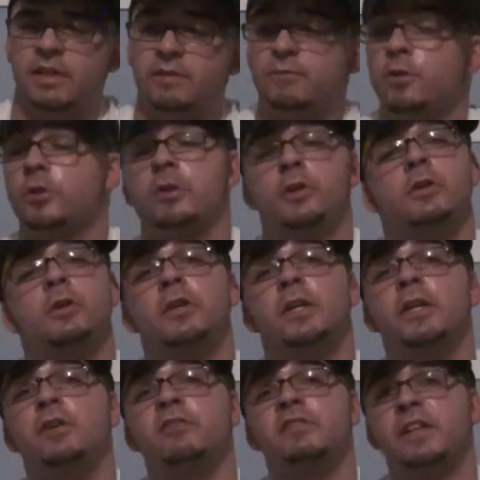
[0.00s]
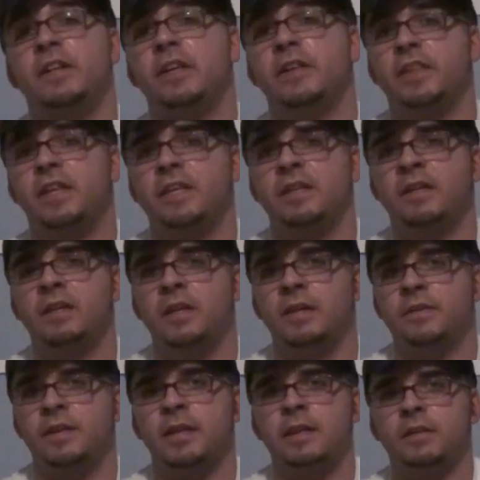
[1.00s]
If you're going to use anything
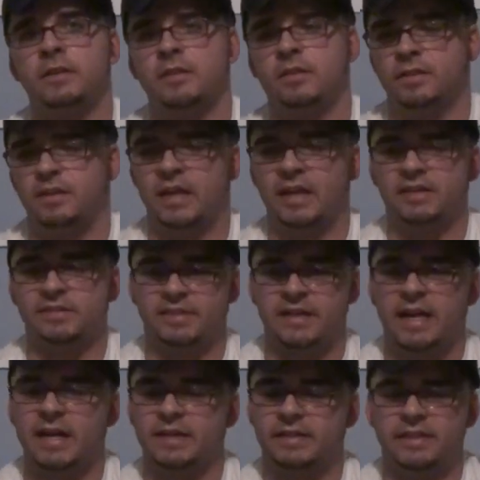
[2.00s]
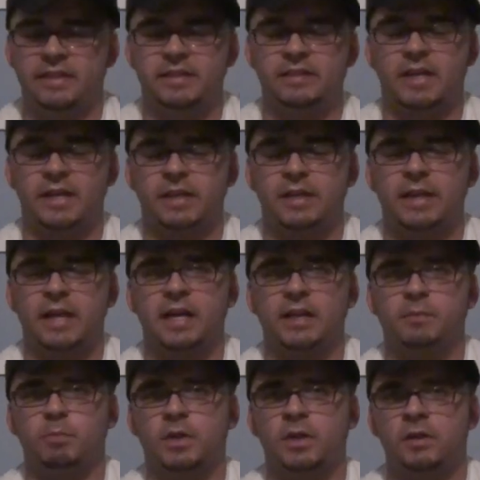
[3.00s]
that has cotton in it, like a
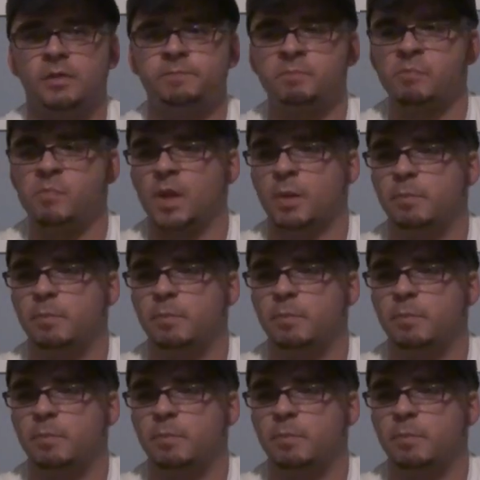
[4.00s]
cotton ball,